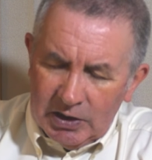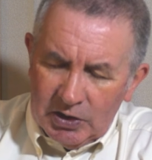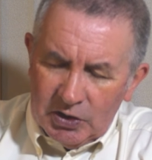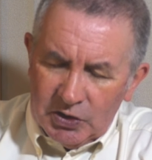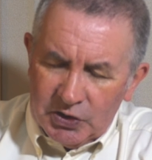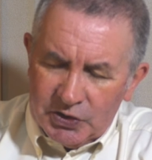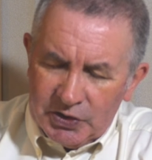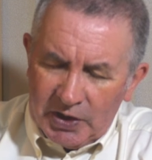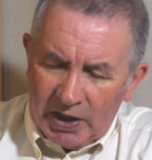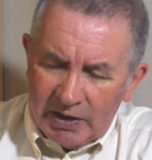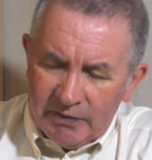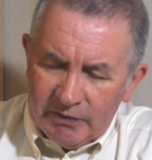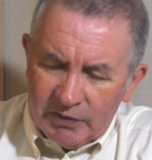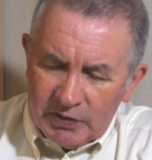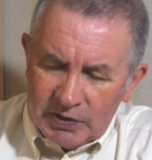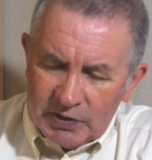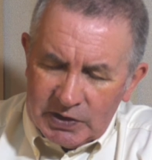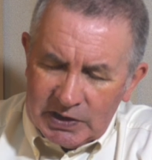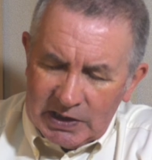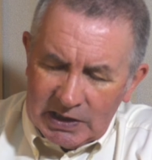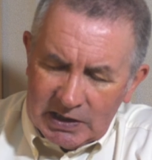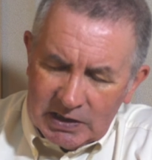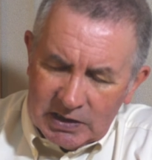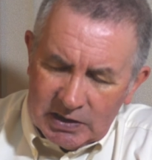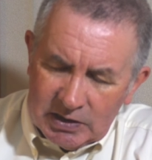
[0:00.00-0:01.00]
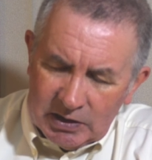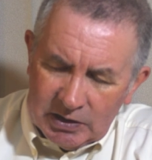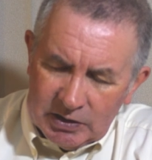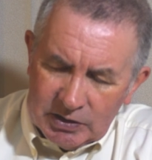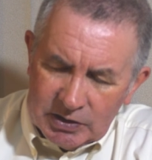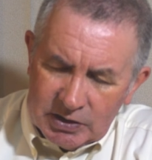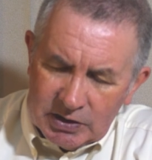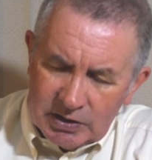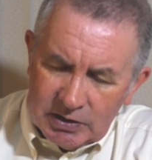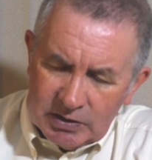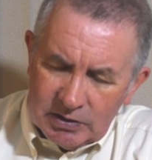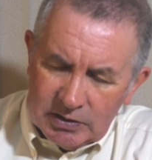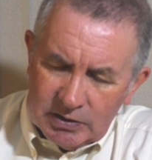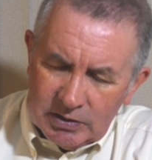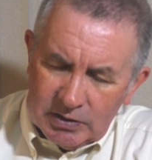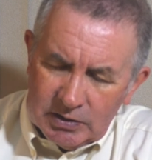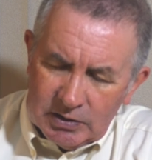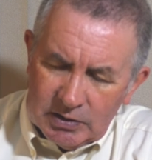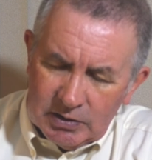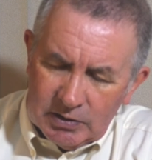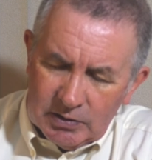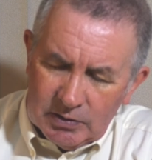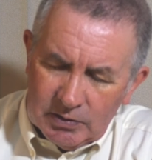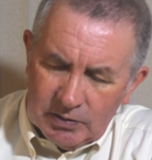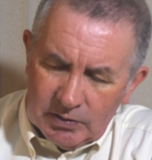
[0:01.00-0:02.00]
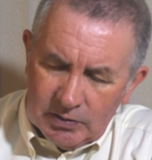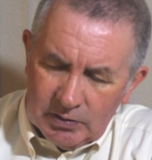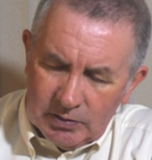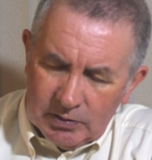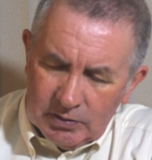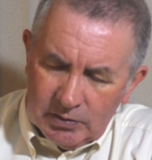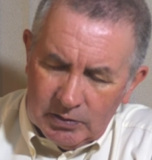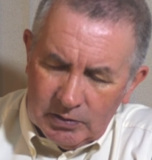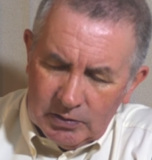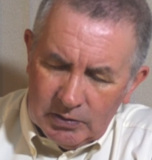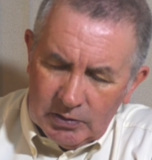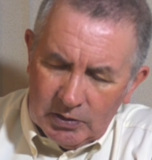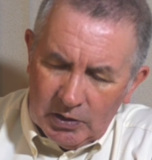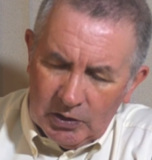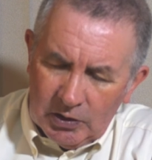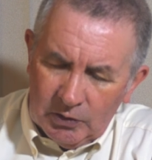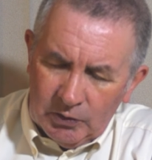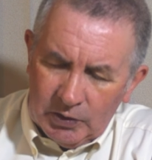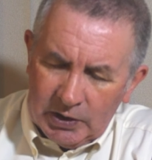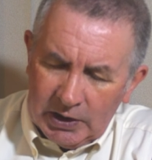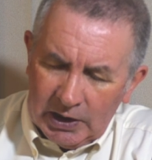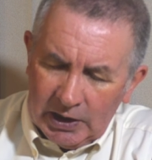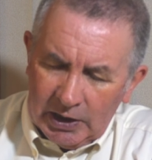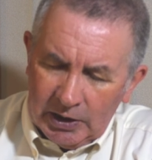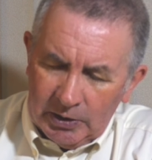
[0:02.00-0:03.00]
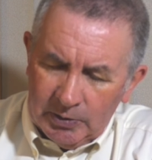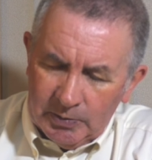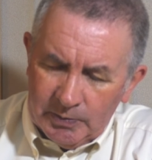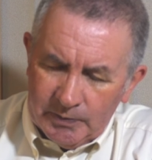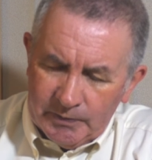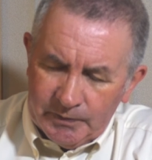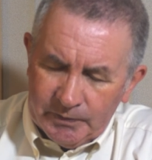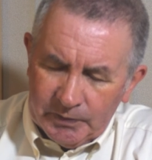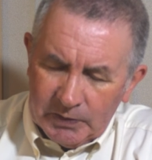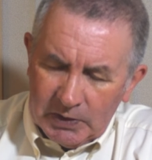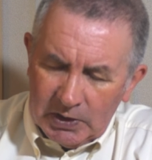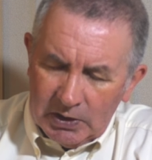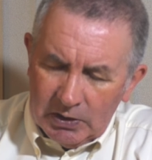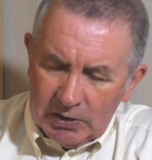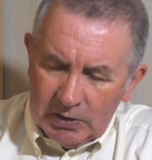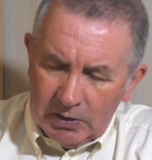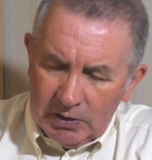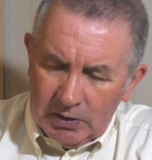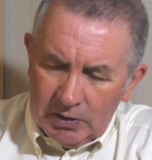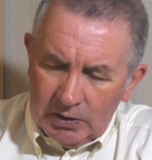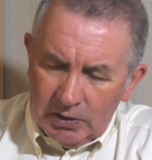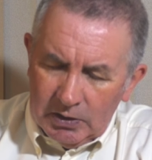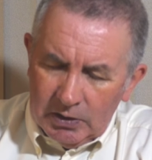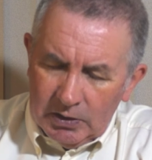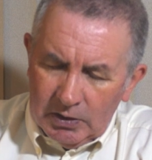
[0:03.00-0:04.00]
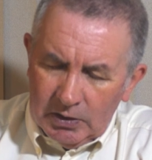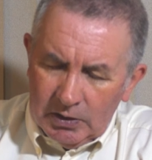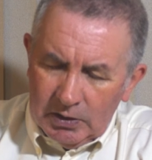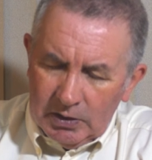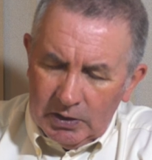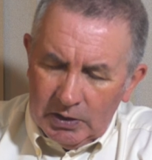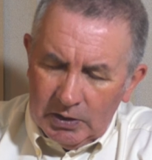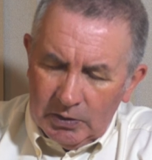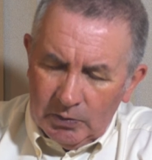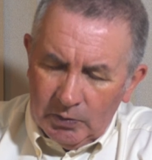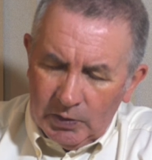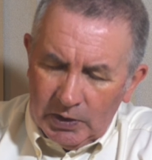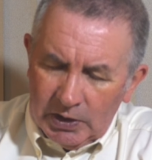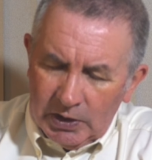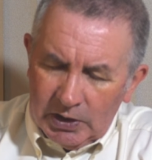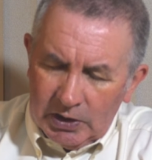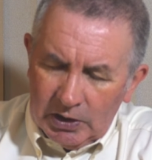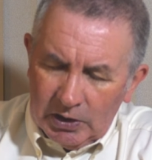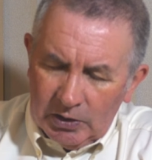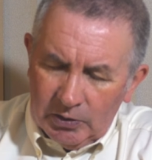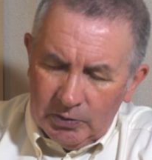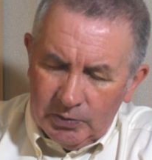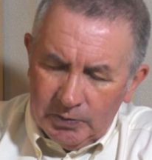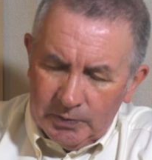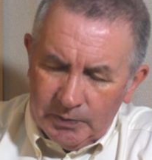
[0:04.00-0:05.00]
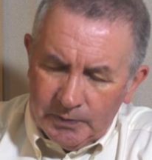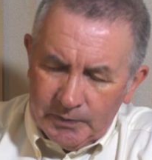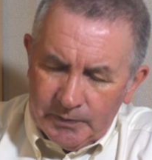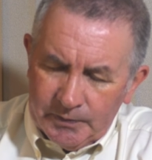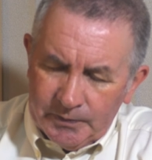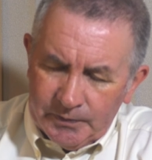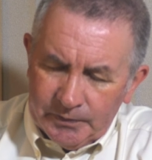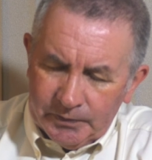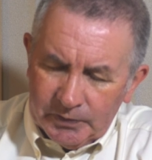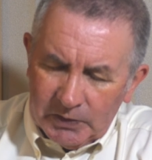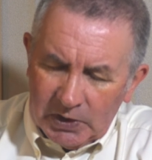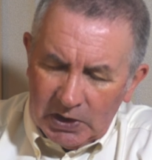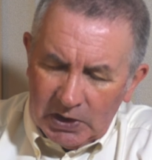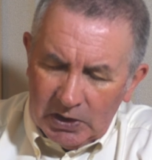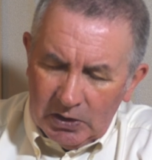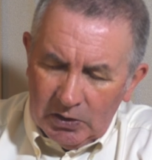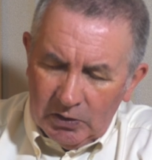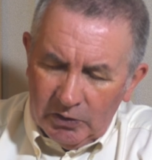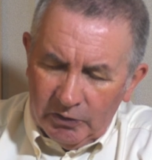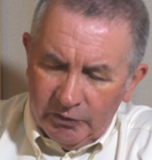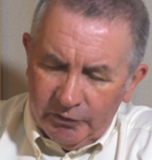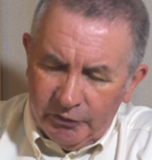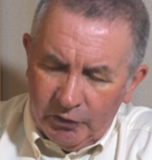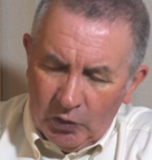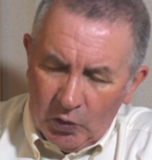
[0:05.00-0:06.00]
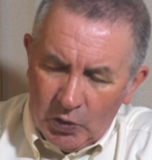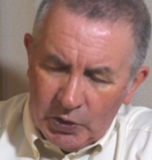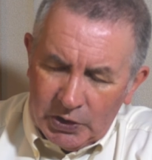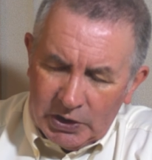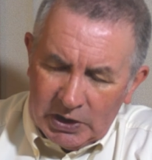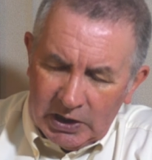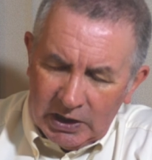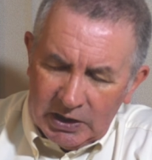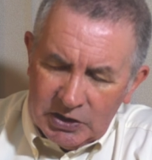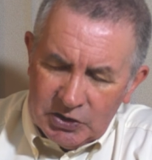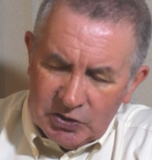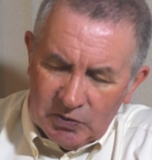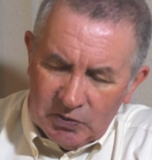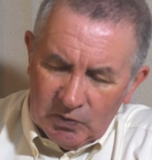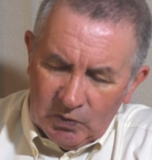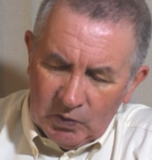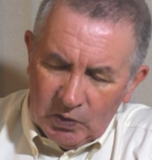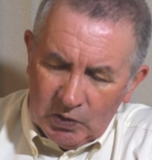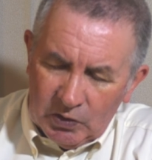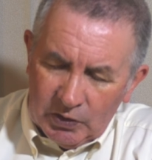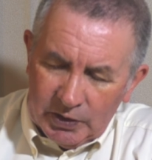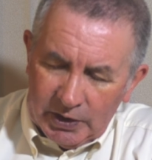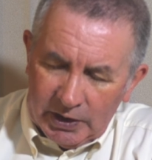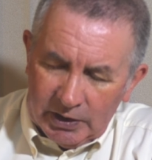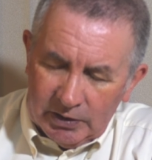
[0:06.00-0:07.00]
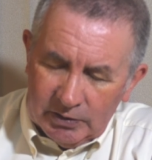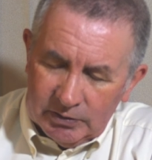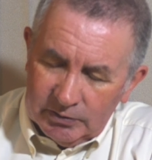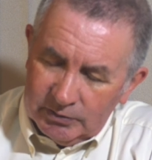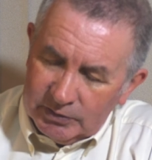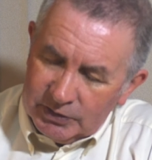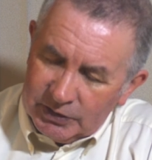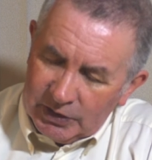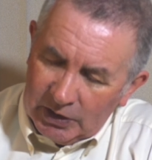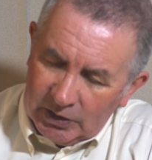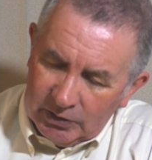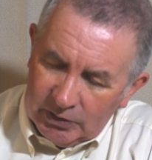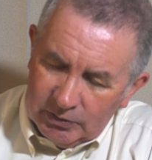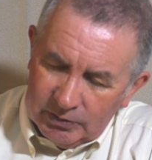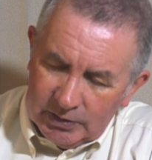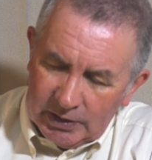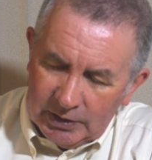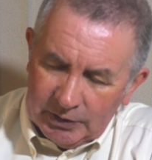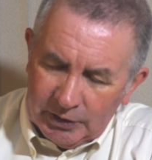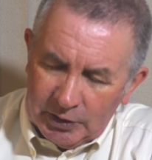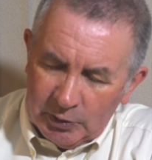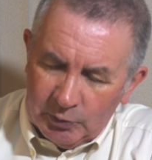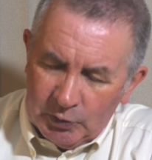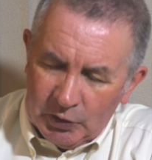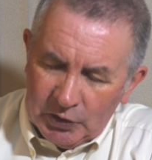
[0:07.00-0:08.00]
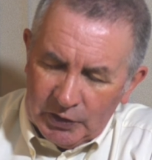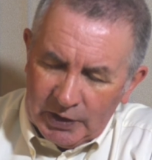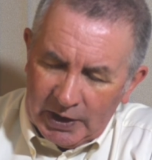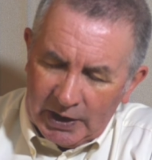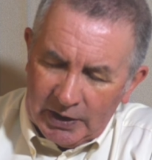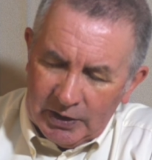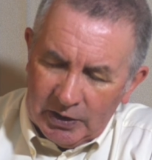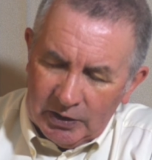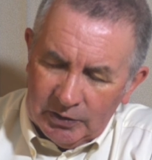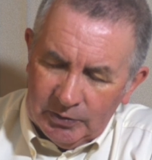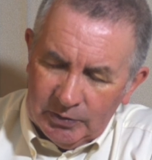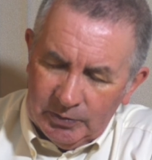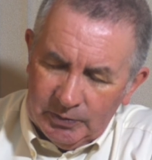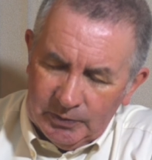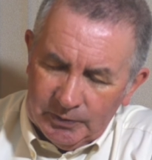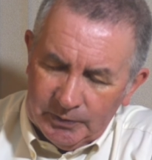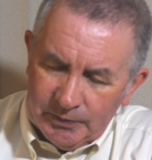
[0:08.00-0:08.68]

Driver assistance, okay. Here we go. Forward collision warning, so I'm going to put that on.